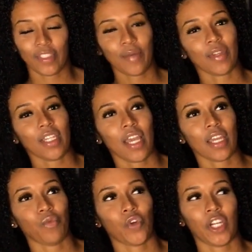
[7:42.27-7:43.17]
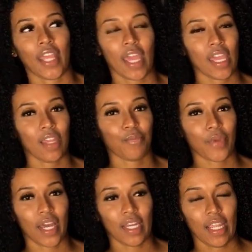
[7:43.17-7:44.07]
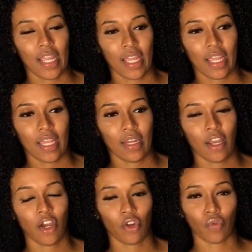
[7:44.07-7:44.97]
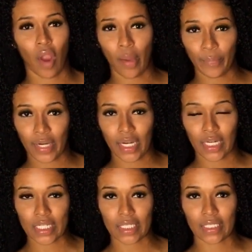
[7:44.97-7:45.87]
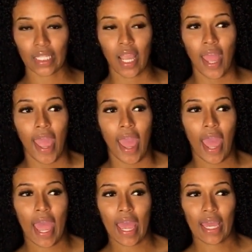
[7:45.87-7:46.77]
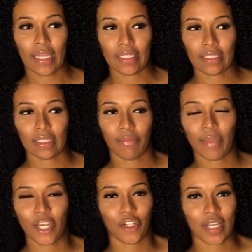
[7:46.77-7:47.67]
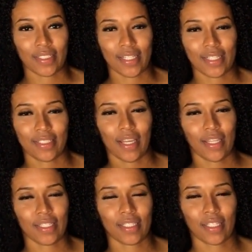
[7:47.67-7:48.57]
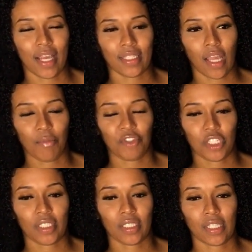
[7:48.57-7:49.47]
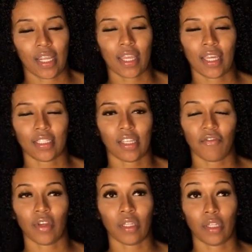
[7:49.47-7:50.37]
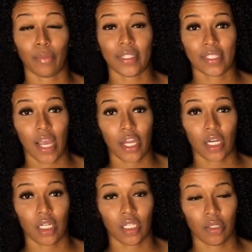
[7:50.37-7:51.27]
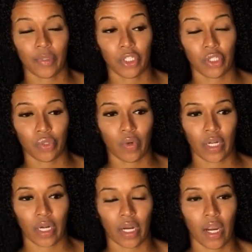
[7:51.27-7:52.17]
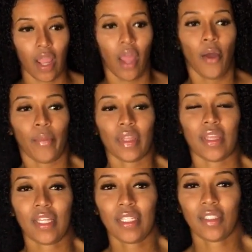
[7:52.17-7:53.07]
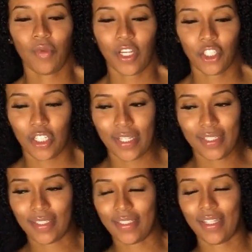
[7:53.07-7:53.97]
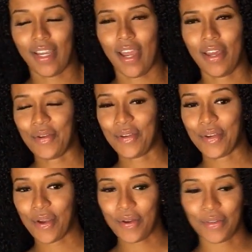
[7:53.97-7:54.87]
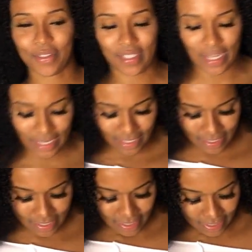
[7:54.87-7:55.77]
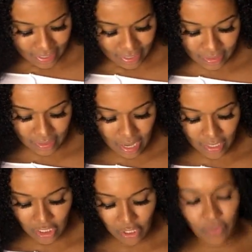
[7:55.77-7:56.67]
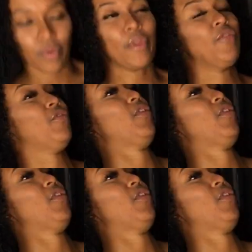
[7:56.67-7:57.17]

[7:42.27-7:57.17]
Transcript: Typically I can wear an 8, but in rompers and mini dresses I like to size up just in case they fit a little bit tighter, a little bit shorter. But this one just, I don't know, like it's kind of cute from the